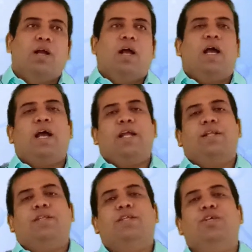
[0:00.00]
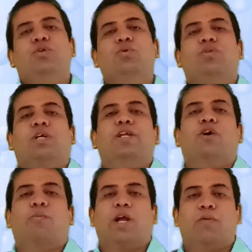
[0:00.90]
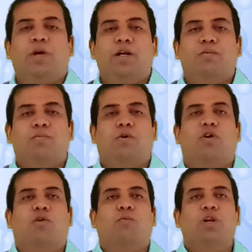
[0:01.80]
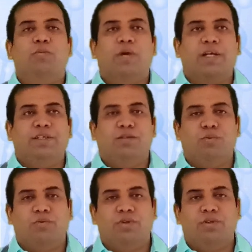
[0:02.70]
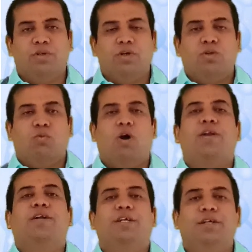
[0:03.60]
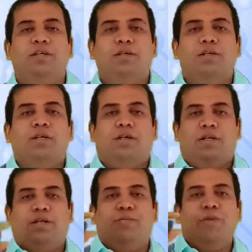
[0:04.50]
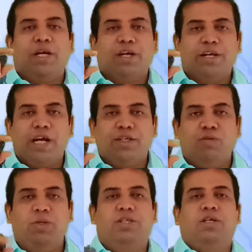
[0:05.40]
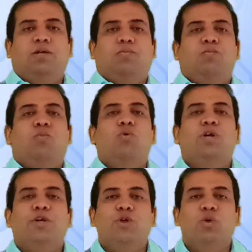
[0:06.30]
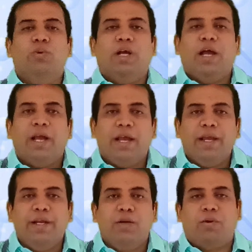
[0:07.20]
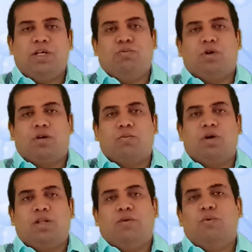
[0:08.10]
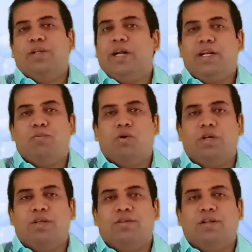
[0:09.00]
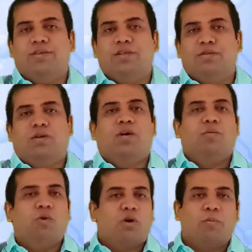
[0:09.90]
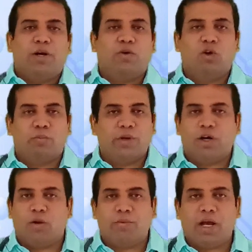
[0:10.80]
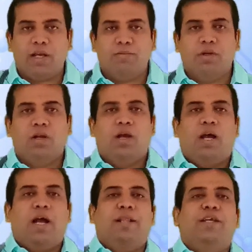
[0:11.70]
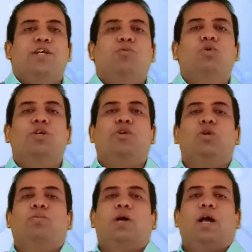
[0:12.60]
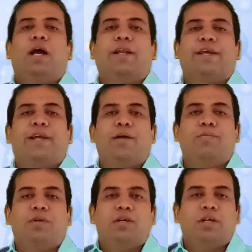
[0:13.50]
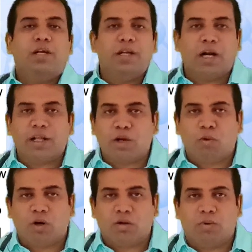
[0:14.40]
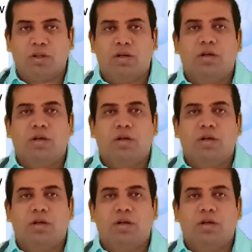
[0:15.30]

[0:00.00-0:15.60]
And they use cleanout fragment for polymerization process. What they did, they make a reaction mixture, put the tube in the first water bath with 94 degrees Celsius for a particular period of time, and they remove the tube and kept in another water bath